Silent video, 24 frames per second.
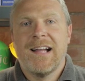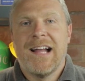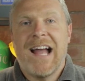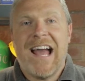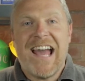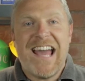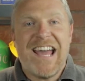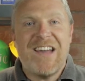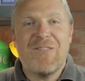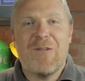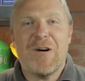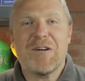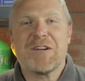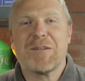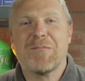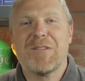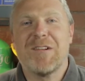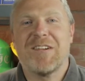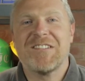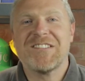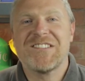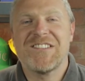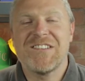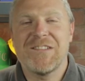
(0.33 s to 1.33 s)
Hey, welcome
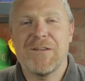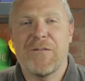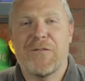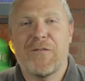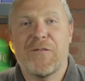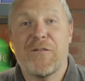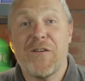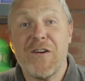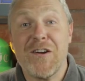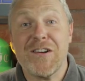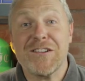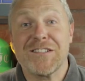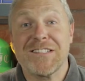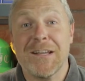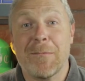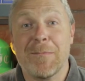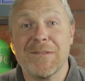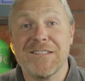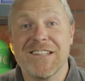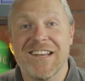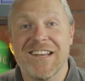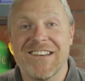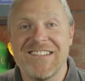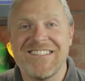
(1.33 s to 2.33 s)
along to the first
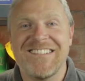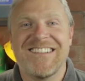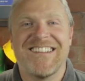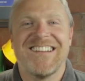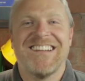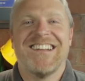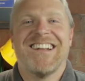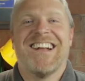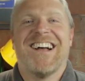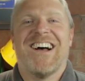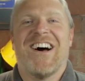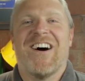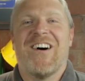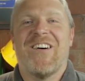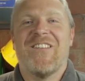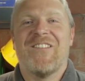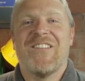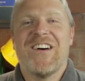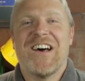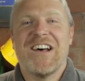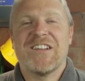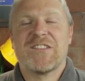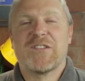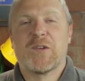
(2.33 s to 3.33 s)
episode
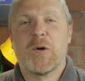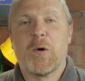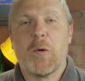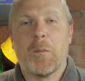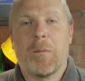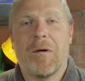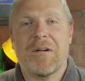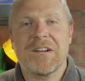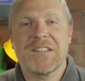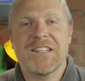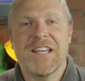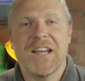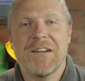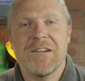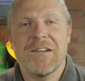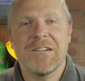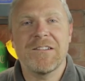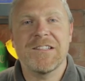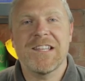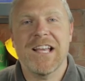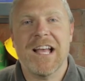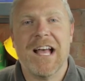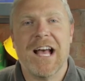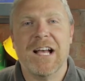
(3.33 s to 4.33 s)
of Toolbox
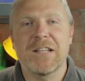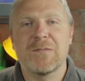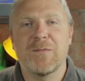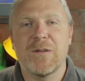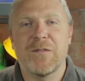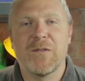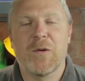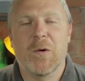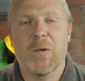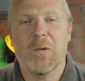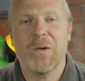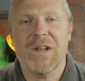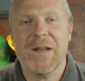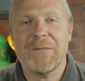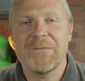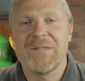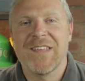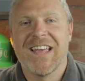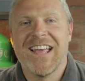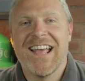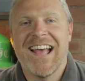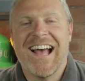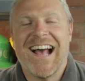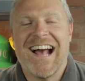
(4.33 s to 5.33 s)
Heroes, as we've called it.
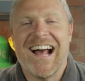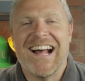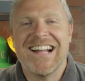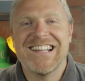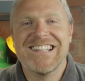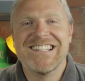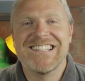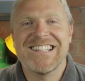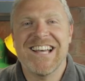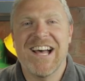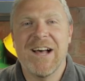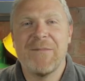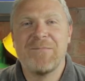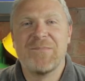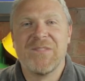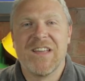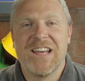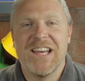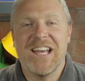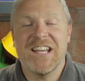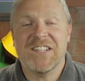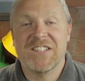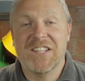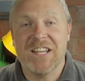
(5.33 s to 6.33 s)
And
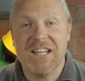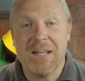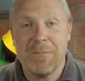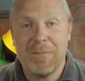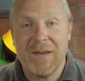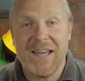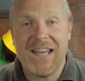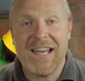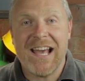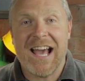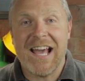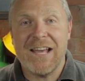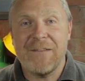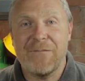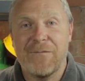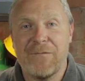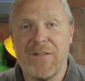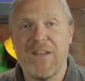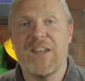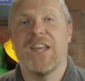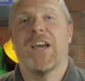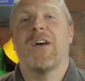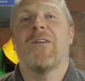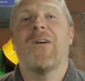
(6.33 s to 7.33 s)
it's going to be a
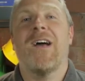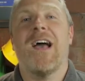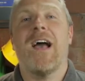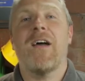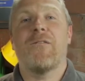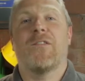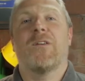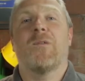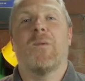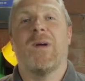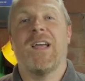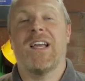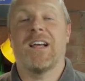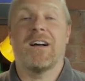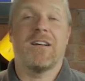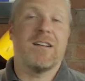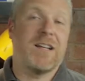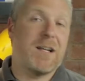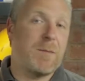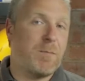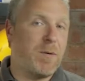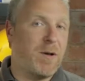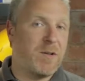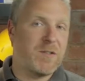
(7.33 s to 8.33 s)
video every week. I'm
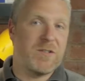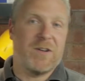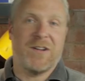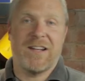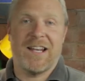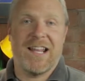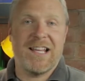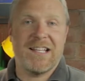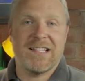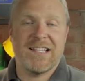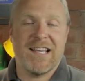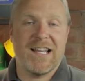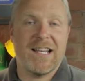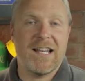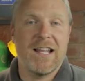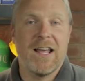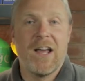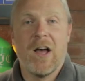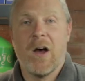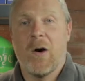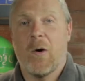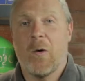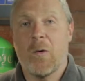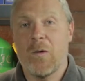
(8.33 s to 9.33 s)
going to post it on LinkedIn,
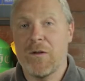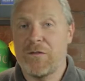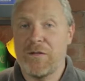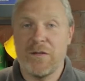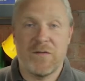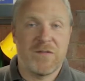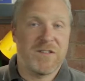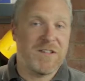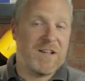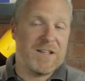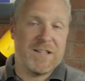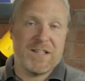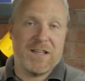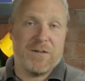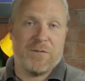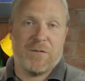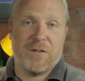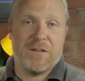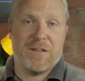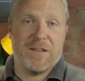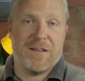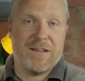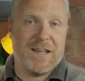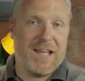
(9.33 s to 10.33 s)
or if you've signed up
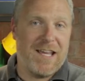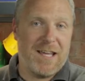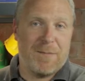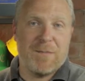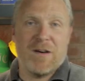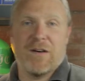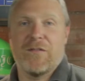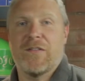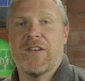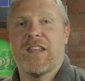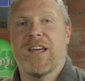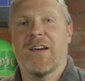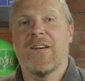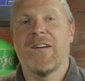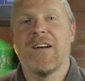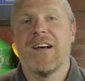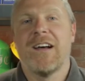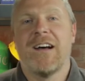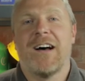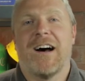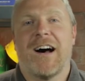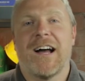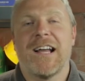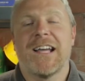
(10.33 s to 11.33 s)
for the email video,
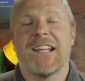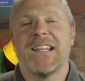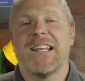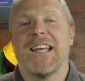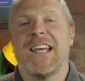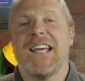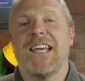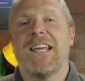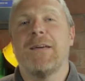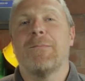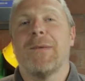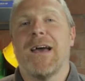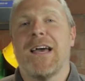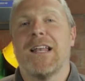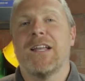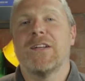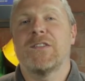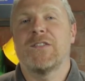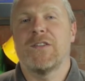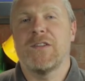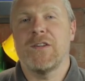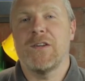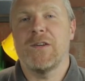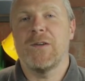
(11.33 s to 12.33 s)
I'm going to email it
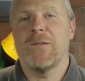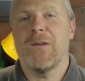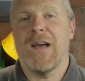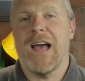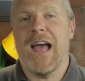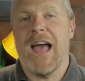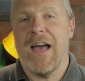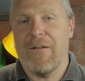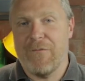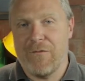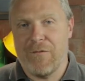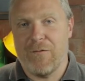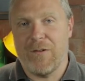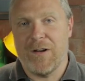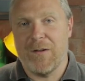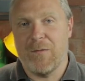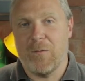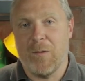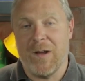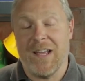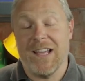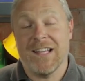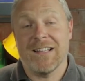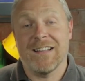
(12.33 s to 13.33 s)
to you every
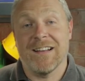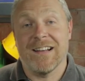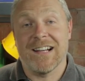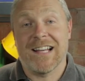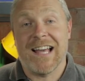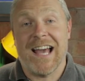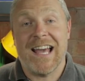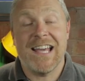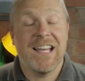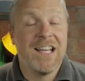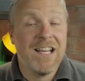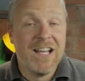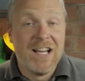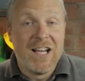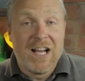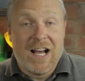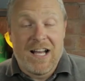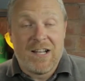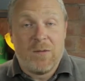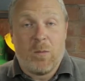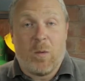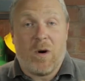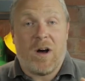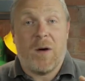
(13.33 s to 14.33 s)
week, okay?
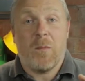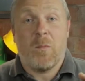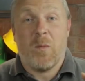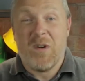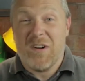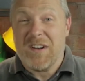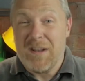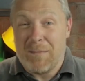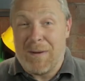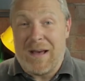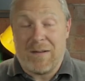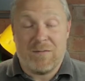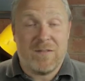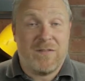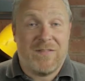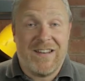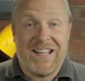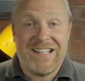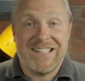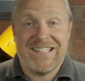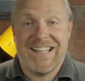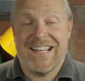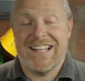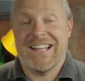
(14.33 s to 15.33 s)
And what I'm worried about with
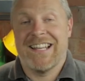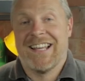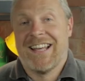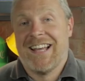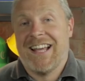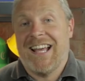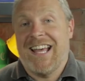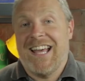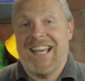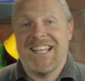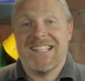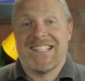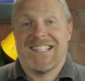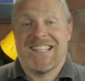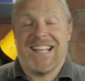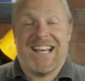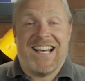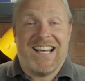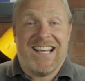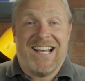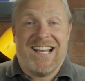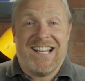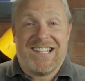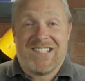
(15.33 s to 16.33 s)
LinkedIn is
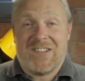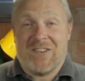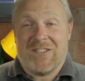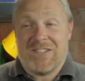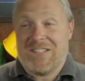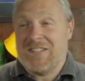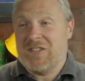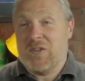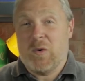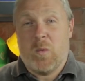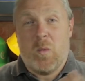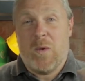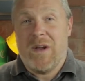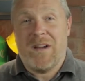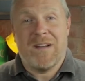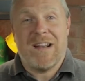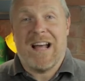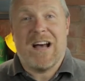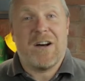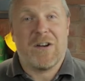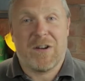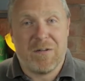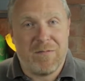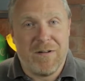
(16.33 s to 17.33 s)
that it's got such a weird
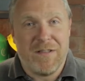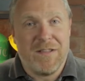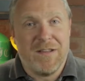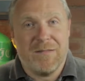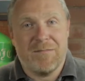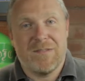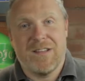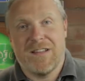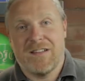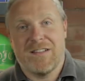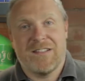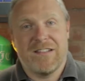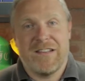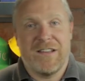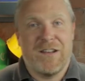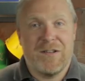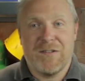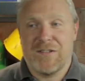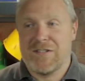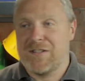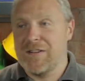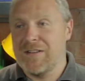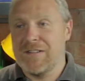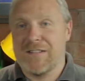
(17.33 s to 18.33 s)
algorithm. You know,
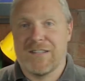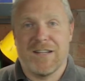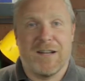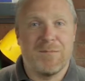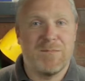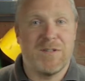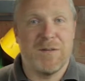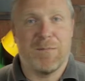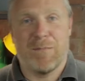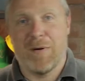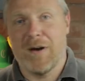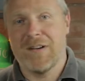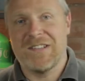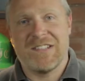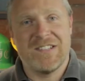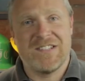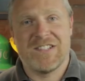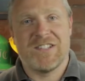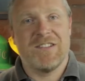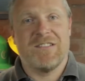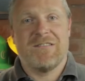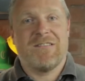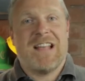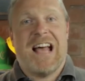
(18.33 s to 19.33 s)
certain times you post
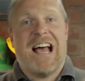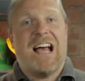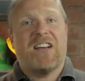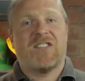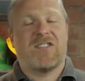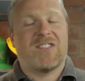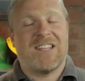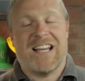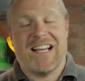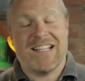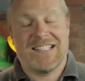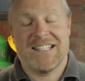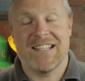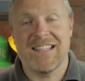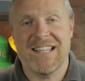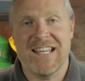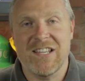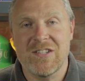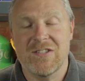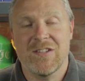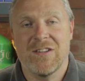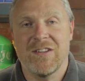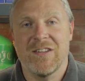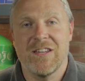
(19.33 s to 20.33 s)
certain hashtags and
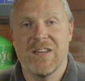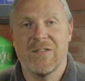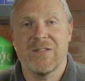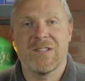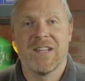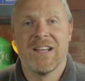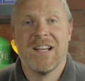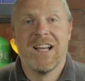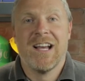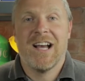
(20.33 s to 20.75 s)
things that you use.